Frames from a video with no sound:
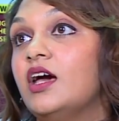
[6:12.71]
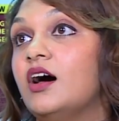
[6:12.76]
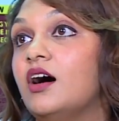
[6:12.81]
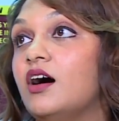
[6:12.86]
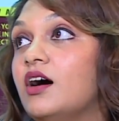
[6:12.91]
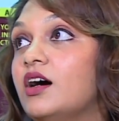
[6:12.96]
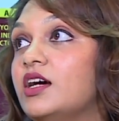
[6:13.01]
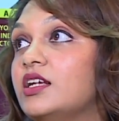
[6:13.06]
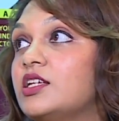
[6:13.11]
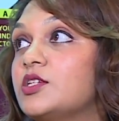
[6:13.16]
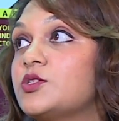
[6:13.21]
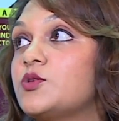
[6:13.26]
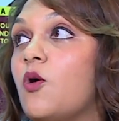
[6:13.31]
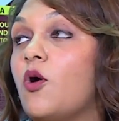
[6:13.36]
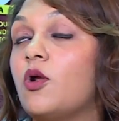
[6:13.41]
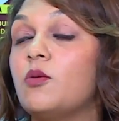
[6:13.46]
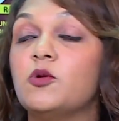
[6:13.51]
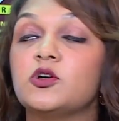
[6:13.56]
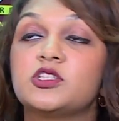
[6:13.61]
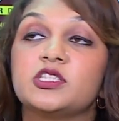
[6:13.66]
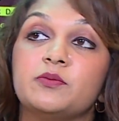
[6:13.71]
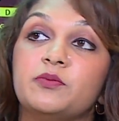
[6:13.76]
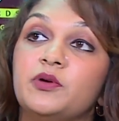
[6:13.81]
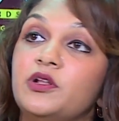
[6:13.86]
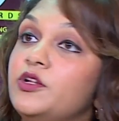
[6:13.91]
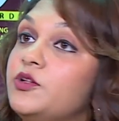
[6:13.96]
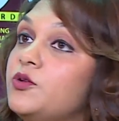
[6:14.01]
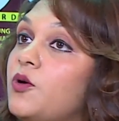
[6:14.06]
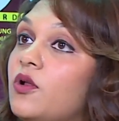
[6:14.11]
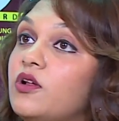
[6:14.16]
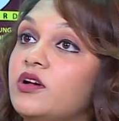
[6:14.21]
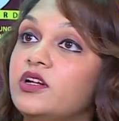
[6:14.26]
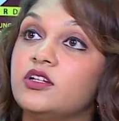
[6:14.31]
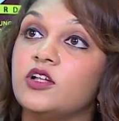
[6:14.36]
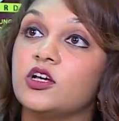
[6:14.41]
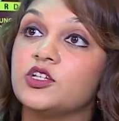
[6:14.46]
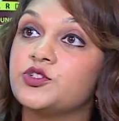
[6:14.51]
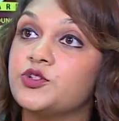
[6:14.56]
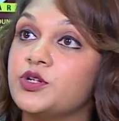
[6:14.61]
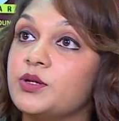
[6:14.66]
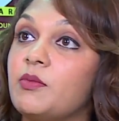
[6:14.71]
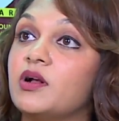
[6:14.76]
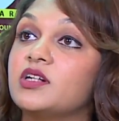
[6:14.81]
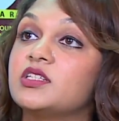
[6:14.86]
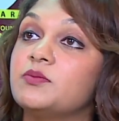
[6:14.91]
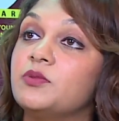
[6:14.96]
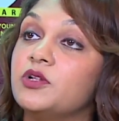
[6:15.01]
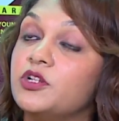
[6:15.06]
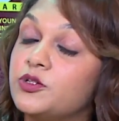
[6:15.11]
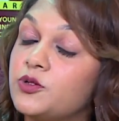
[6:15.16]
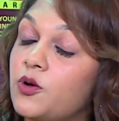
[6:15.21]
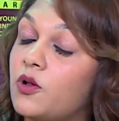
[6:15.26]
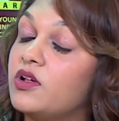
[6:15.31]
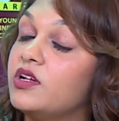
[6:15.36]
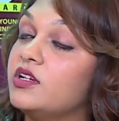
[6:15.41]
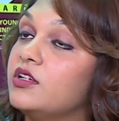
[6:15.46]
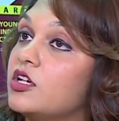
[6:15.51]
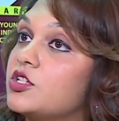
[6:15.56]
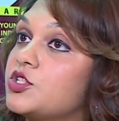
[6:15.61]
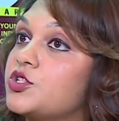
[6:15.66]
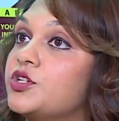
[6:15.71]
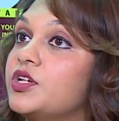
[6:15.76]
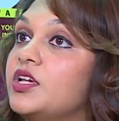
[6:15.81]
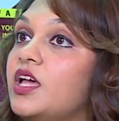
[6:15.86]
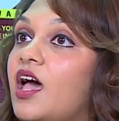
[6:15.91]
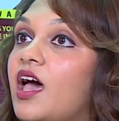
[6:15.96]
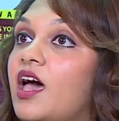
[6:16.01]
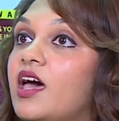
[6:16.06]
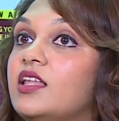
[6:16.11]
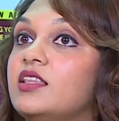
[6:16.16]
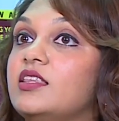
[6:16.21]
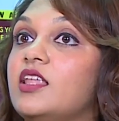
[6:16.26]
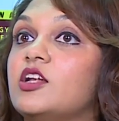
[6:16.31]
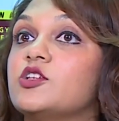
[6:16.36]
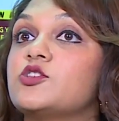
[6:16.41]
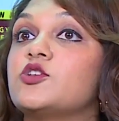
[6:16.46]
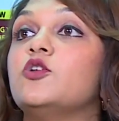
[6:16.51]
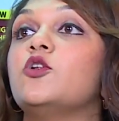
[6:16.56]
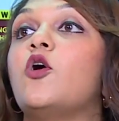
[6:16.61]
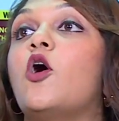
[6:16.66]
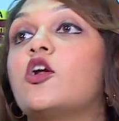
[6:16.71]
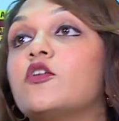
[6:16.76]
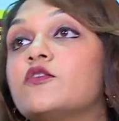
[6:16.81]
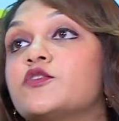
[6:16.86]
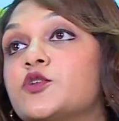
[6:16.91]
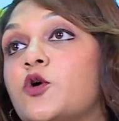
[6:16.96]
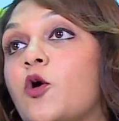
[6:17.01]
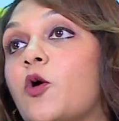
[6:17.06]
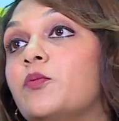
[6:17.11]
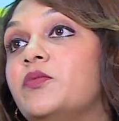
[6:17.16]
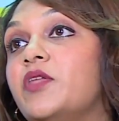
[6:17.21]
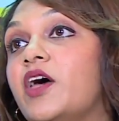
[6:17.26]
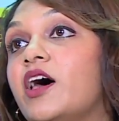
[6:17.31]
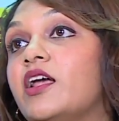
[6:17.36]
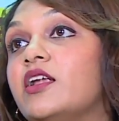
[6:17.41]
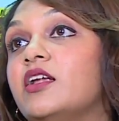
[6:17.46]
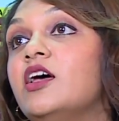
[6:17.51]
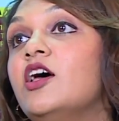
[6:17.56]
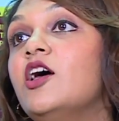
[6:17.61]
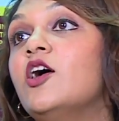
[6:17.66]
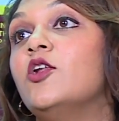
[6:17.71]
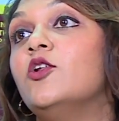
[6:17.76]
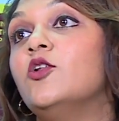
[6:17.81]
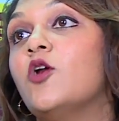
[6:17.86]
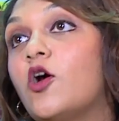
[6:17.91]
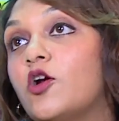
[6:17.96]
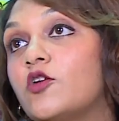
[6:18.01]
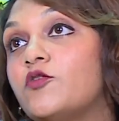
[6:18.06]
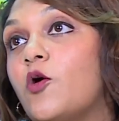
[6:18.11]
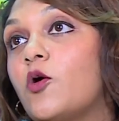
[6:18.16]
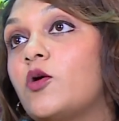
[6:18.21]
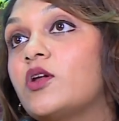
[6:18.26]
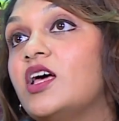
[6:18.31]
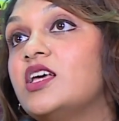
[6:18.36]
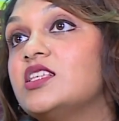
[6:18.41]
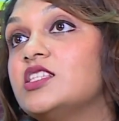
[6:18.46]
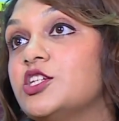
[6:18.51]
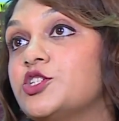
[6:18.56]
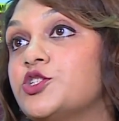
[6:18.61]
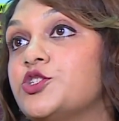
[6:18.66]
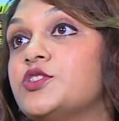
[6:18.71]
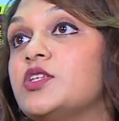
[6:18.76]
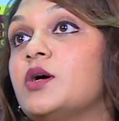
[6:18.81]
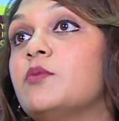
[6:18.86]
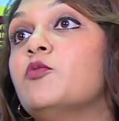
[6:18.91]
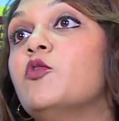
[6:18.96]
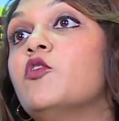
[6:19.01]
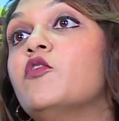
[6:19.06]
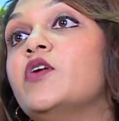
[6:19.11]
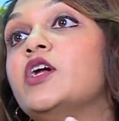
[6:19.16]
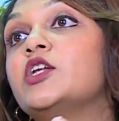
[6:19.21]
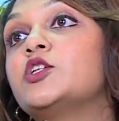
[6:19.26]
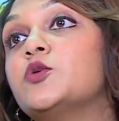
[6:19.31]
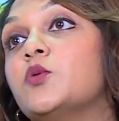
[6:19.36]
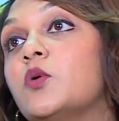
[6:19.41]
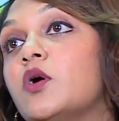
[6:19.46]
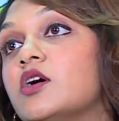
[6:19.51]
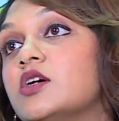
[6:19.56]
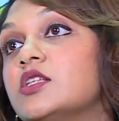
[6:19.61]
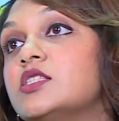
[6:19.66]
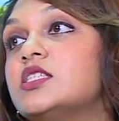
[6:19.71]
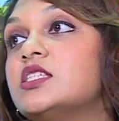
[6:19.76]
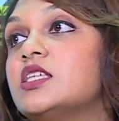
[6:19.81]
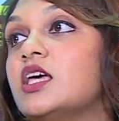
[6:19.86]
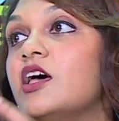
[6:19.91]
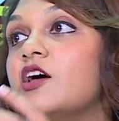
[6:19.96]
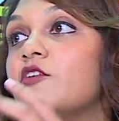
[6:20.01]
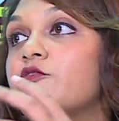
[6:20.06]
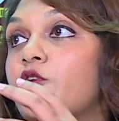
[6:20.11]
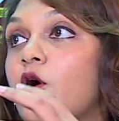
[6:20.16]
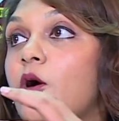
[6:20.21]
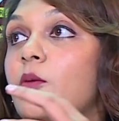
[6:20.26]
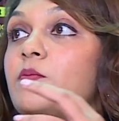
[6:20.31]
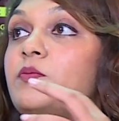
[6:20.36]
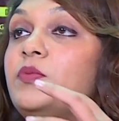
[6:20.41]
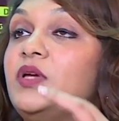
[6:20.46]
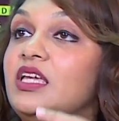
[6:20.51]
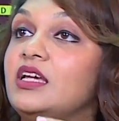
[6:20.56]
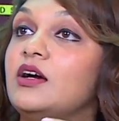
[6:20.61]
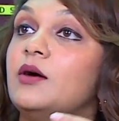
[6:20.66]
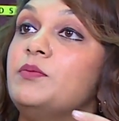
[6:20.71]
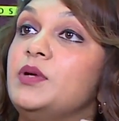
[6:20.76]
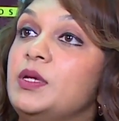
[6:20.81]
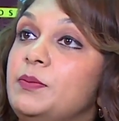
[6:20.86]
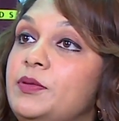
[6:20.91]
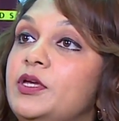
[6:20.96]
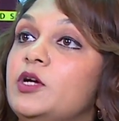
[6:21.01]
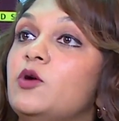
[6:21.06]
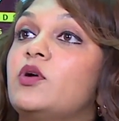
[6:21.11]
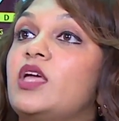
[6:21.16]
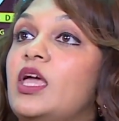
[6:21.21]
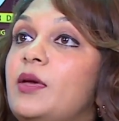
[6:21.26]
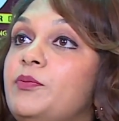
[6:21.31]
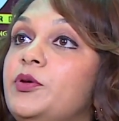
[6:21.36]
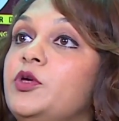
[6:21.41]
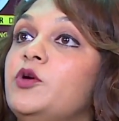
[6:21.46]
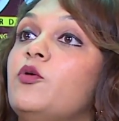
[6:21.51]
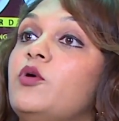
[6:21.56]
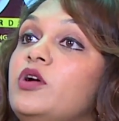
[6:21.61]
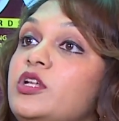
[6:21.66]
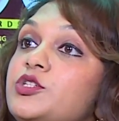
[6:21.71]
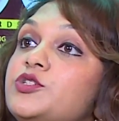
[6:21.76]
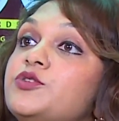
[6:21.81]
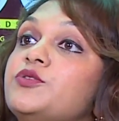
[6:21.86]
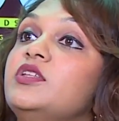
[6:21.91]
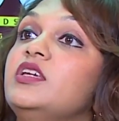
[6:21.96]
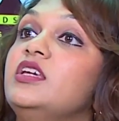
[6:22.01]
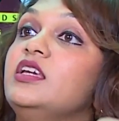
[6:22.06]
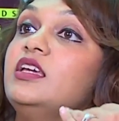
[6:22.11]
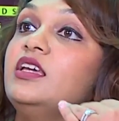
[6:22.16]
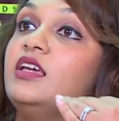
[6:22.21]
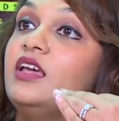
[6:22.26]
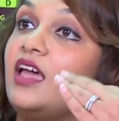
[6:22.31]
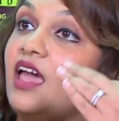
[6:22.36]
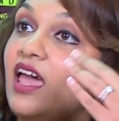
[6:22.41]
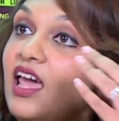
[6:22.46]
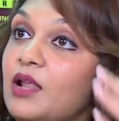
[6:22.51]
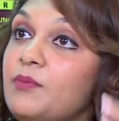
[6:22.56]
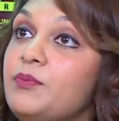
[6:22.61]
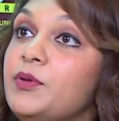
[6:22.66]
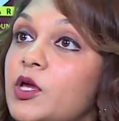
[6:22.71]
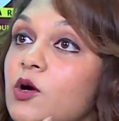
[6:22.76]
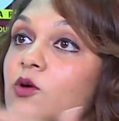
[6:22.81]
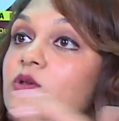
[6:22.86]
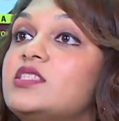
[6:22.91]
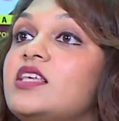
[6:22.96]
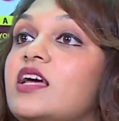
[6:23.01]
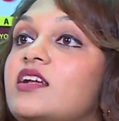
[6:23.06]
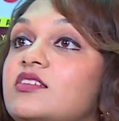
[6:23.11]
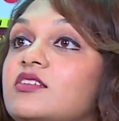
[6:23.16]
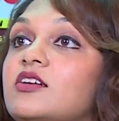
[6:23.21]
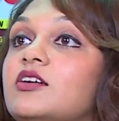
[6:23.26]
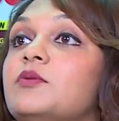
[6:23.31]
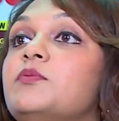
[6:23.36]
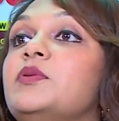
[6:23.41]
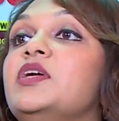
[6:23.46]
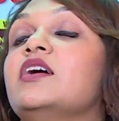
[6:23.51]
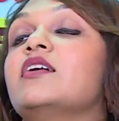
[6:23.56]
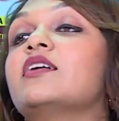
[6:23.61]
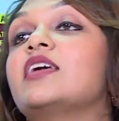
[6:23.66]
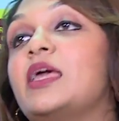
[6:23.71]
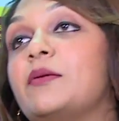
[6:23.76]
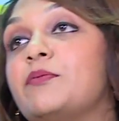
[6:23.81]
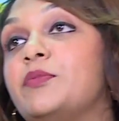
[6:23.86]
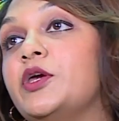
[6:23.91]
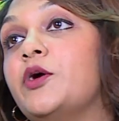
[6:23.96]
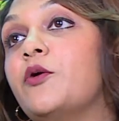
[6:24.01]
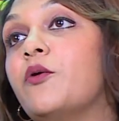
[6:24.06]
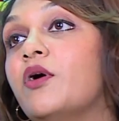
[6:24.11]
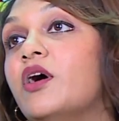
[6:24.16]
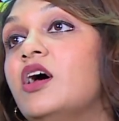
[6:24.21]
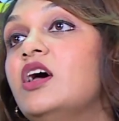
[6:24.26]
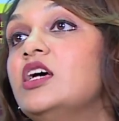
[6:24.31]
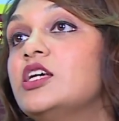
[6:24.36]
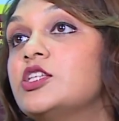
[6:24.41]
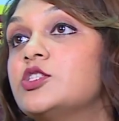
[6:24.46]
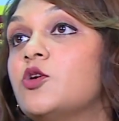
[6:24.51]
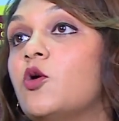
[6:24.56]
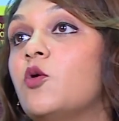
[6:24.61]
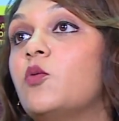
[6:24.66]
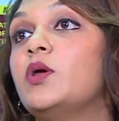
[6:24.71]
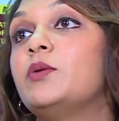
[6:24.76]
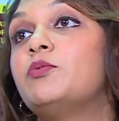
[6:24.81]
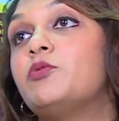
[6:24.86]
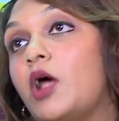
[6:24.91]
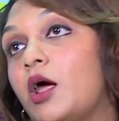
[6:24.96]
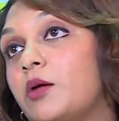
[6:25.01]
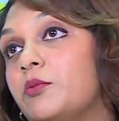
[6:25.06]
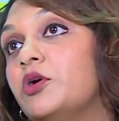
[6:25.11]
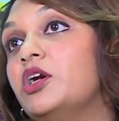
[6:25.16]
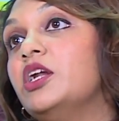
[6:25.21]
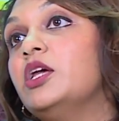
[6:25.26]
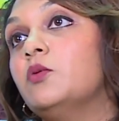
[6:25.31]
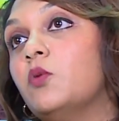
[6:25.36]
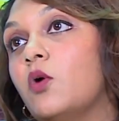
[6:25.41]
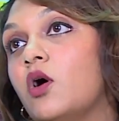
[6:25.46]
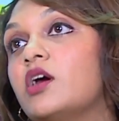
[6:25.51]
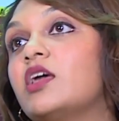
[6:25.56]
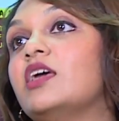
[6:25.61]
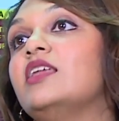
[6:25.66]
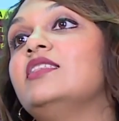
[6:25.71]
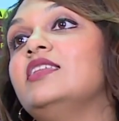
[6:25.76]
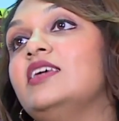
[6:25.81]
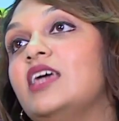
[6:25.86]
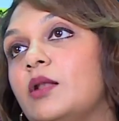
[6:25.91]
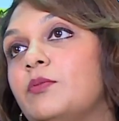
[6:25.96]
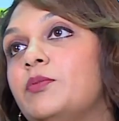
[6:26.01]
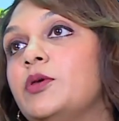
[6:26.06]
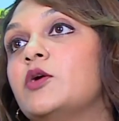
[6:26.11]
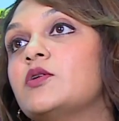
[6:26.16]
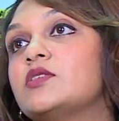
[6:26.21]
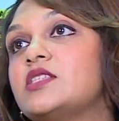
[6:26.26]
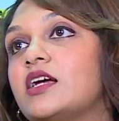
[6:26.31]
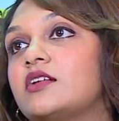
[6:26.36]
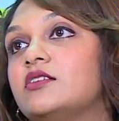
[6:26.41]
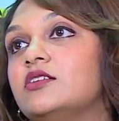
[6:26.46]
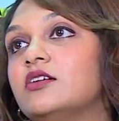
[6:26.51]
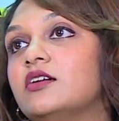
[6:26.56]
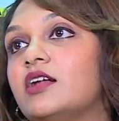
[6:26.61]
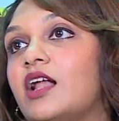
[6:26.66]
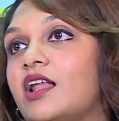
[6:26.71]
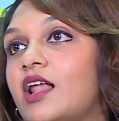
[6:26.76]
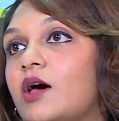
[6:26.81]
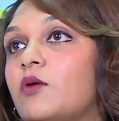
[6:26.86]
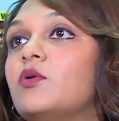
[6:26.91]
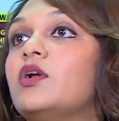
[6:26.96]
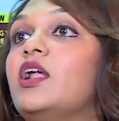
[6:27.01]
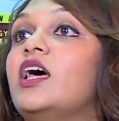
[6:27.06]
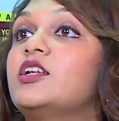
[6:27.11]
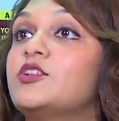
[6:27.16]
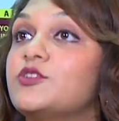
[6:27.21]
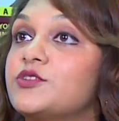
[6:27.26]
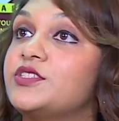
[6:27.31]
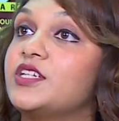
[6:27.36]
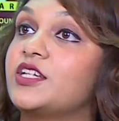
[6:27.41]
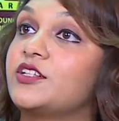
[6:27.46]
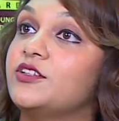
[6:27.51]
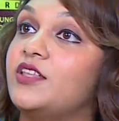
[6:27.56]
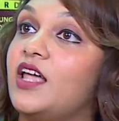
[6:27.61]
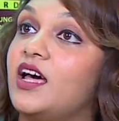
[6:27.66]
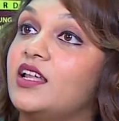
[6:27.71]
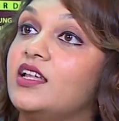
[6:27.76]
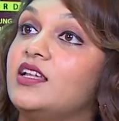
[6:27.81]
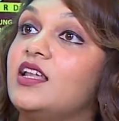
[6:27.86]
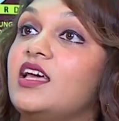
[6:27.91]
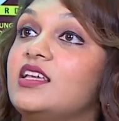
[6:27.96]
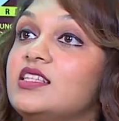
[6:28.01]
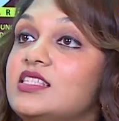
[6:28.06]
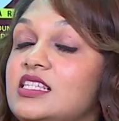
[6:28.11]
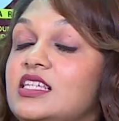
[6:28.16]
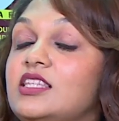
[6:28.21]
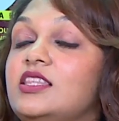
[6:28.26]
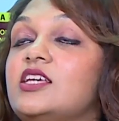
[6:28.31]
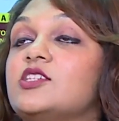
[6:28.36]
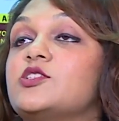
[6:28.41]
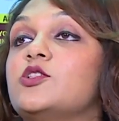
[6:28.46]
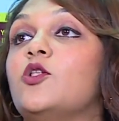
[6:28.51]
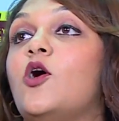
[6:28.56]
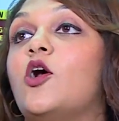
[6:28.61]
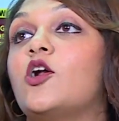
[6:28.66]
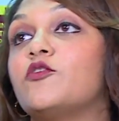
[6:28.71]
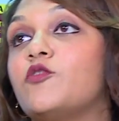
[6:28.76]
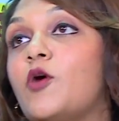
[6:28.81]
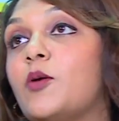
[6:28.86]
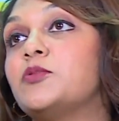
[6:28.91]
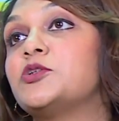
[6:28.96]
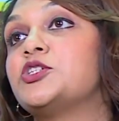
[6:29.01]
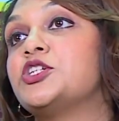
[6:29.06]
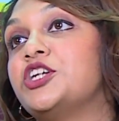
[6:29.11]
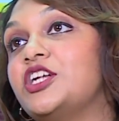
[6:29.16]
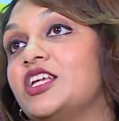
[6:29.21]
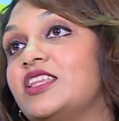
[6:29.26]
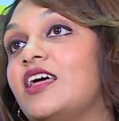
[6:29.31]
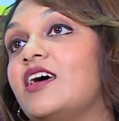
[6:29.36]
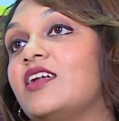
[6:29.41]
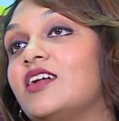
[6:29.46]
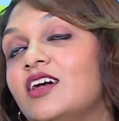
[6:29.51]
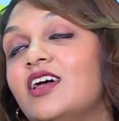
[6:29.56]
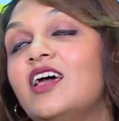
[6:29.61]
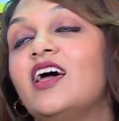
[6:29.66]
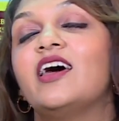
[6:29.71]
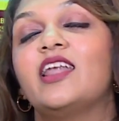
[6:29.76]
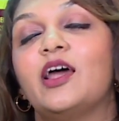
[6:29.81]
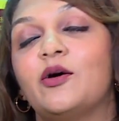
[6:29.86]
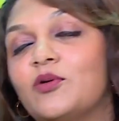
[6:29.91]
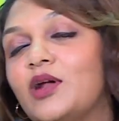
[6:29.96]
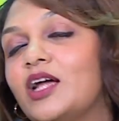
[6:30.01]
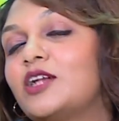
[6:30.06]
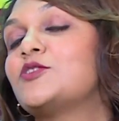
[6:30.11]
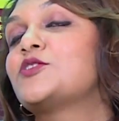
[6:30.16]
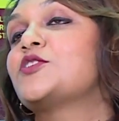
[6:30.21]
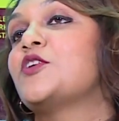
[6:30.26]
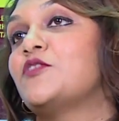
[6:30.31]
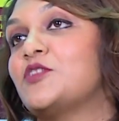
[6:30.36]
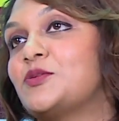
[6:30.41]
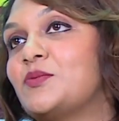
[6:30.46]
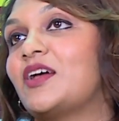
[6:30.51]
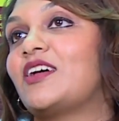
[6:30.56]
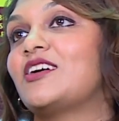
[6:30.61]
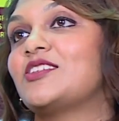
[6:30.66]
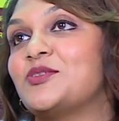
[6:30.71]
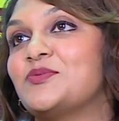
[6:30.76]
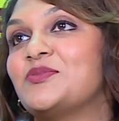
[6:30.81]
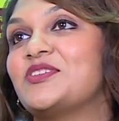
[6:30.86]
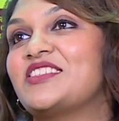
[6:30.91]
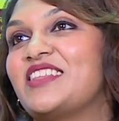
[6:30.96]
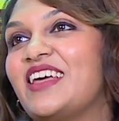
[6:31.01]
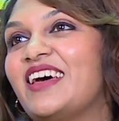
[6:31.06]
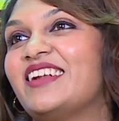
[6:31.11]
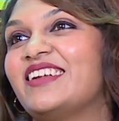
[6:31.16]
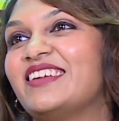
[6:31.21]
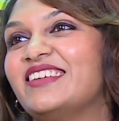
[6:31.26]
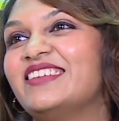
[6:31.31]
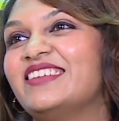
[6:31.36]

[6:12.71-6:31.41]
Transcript: It is almost a $1 billion industry, multi-billion dollar industry, and there is a lot of scope there. A lot of organizations are moving towards from being a BPO, KPO into the LPO sector being a KPO. So we primarily work in the LPO sector, and I would like to stick to that. And I see there's a lot of opportunity there, and I would like to service my customers there.